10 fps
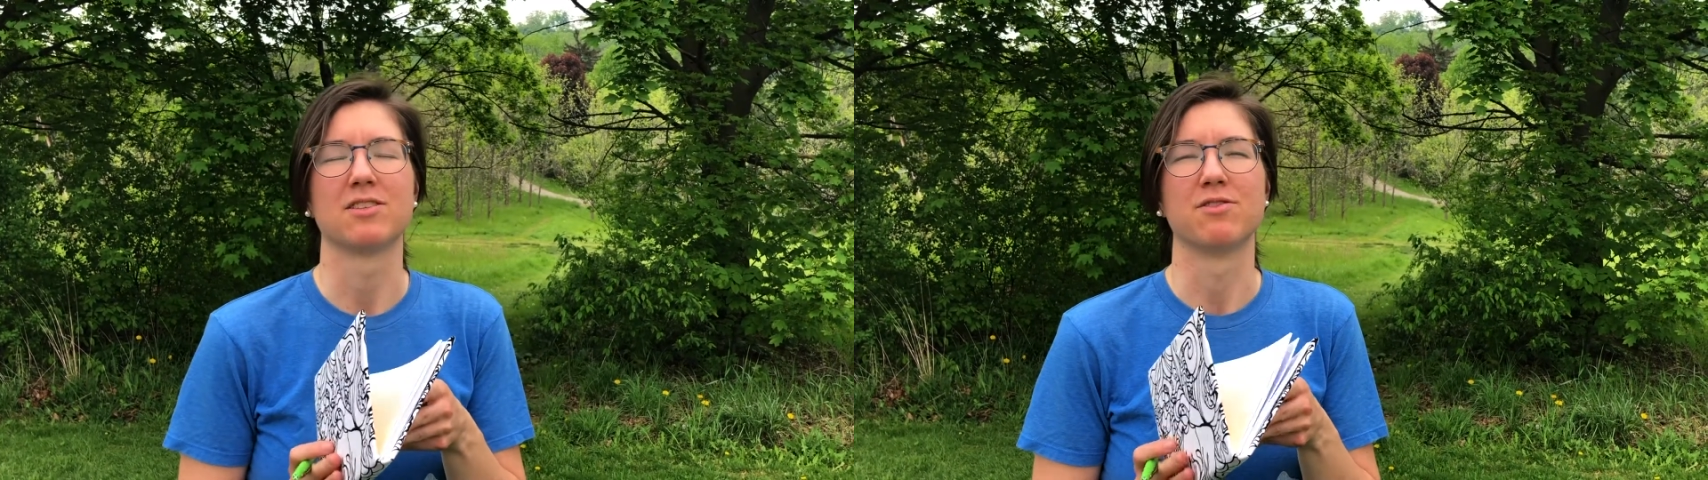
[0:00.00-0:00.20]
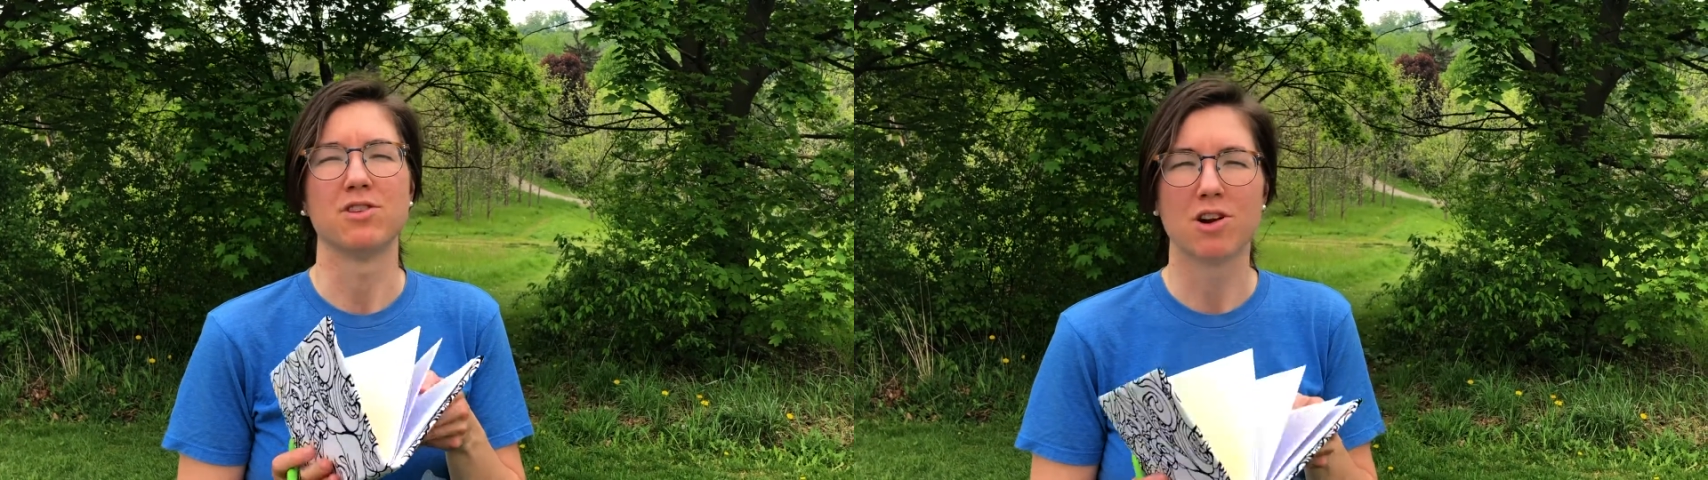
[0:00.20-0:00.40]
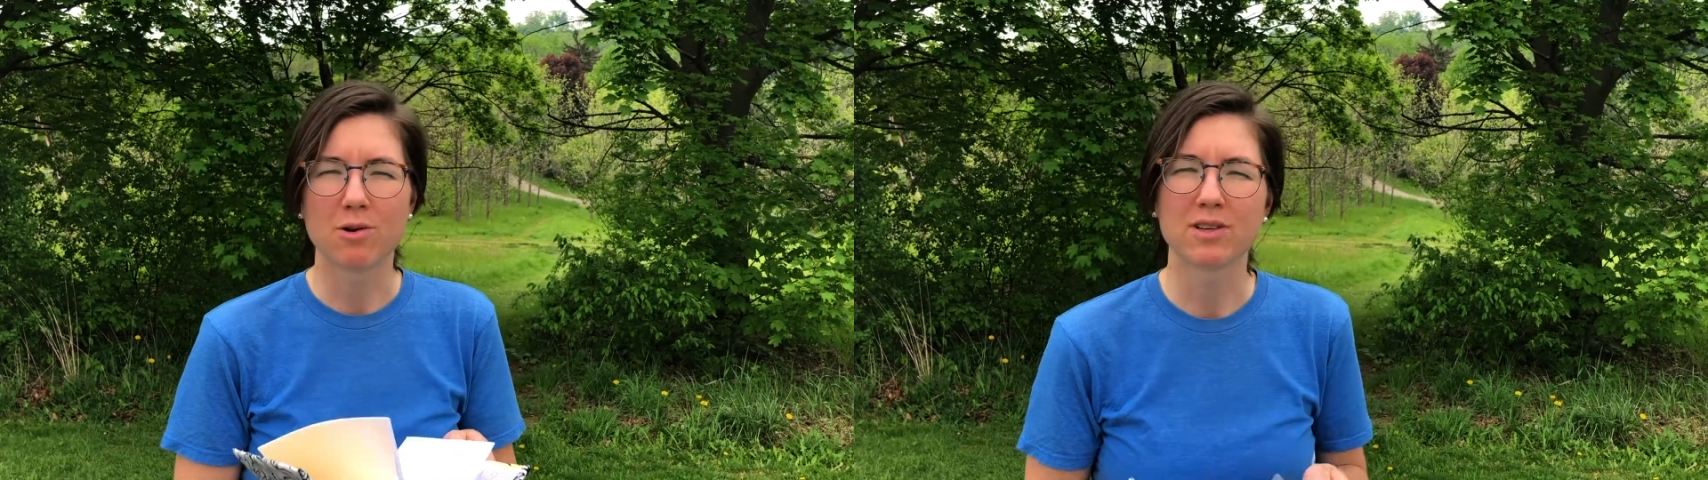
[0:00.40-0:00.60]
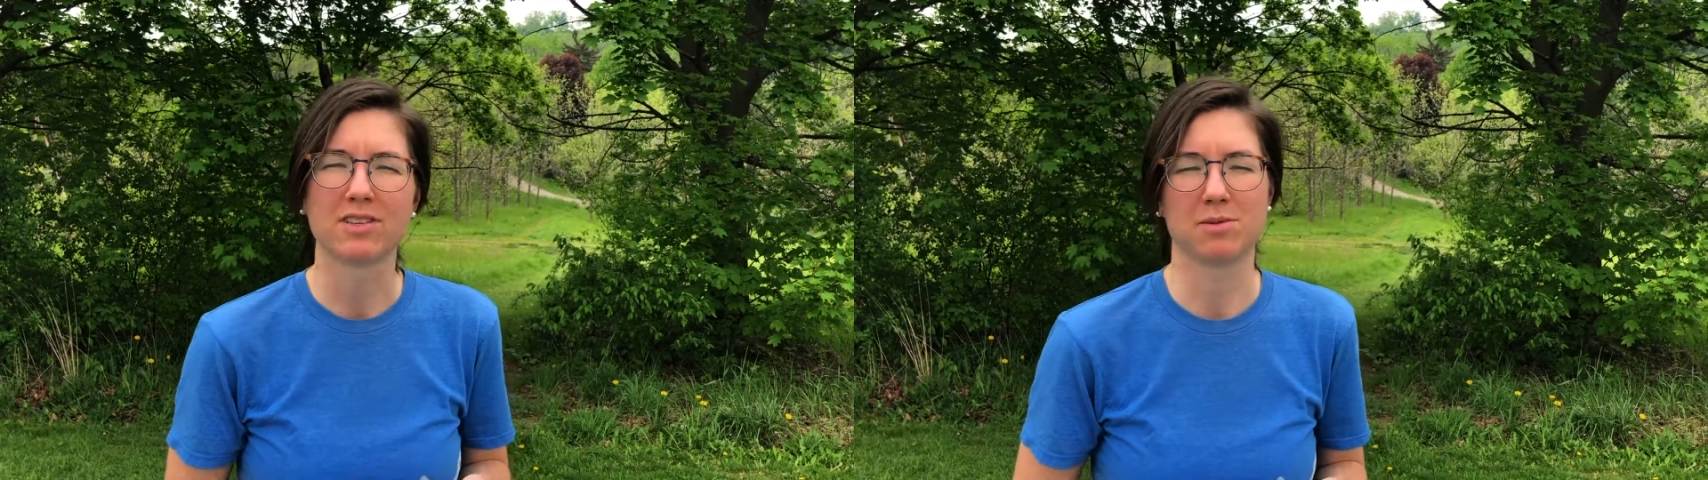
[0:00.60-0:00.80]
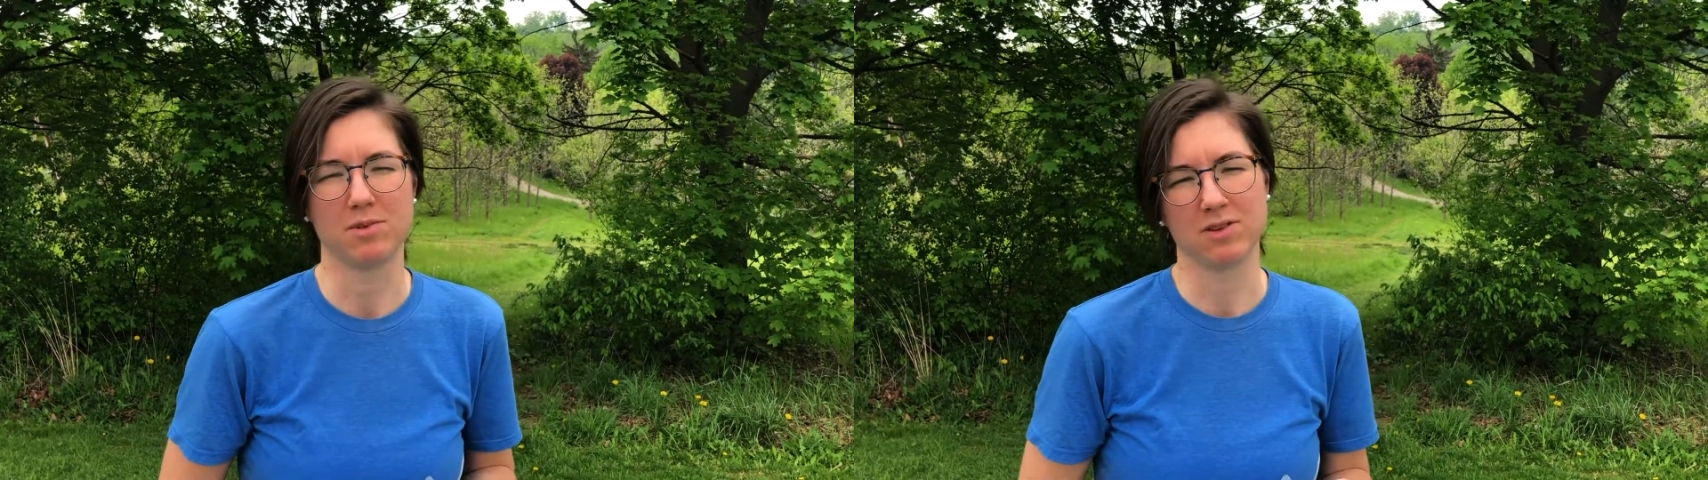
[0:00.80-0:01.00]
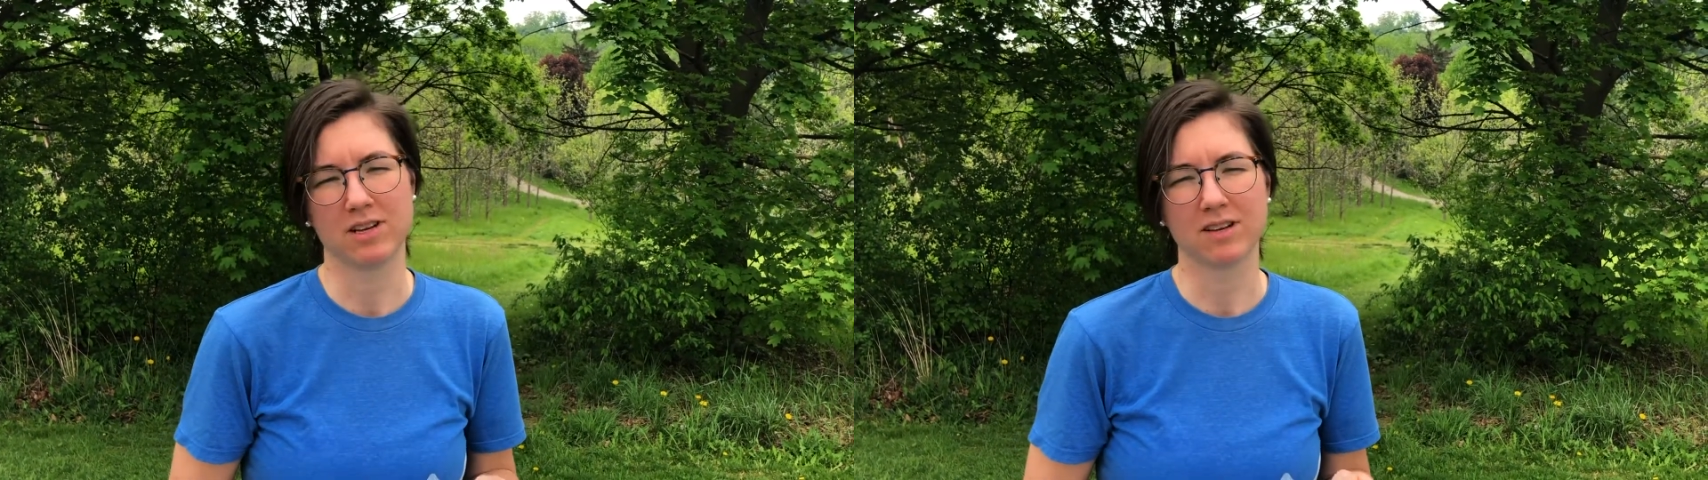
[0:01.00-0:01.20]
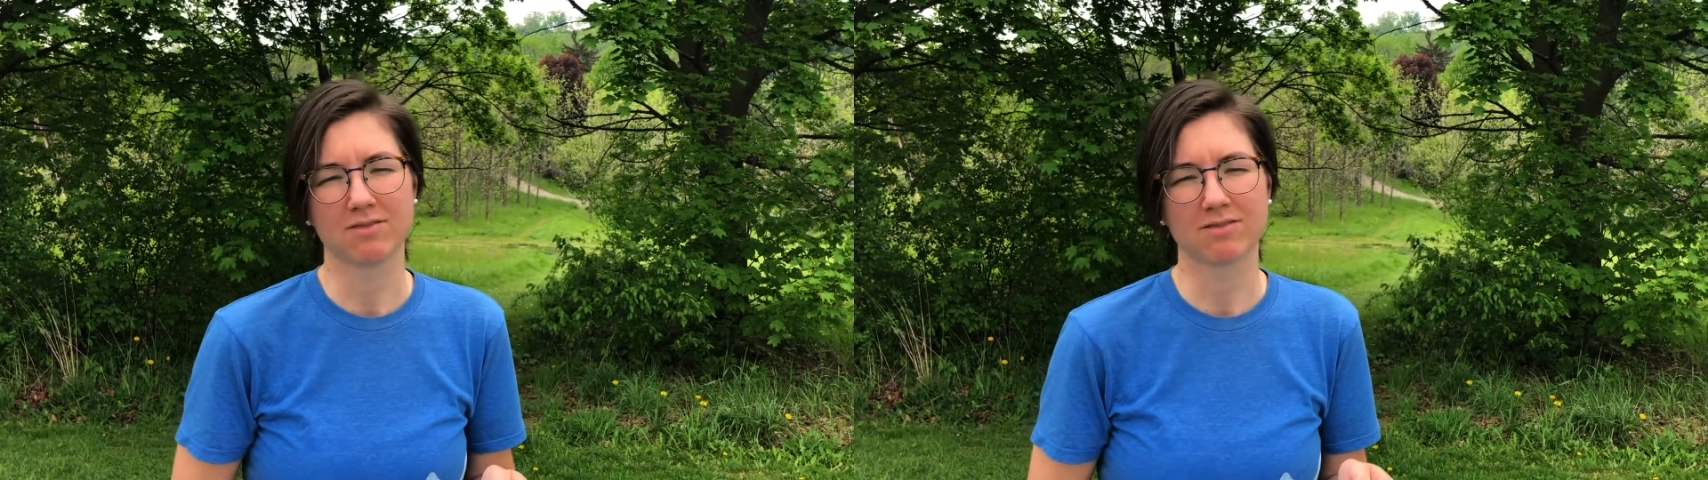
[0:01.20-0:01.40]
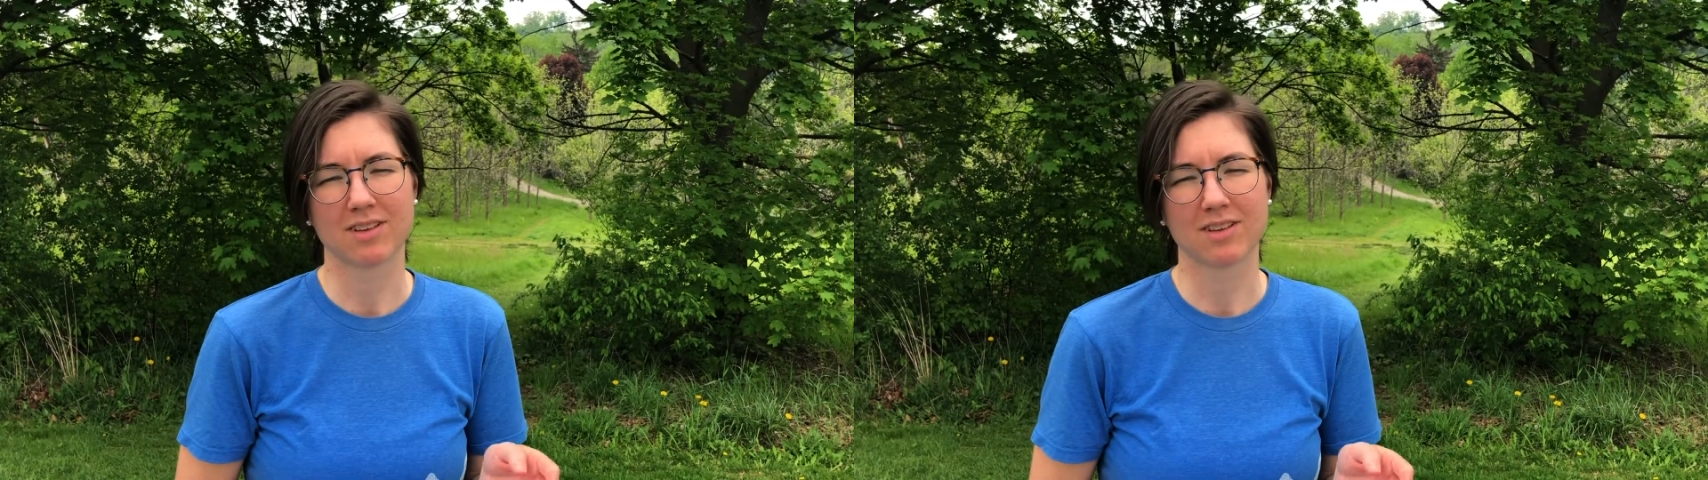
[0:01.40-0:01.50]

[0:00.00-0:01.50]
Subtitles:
of noticing beauty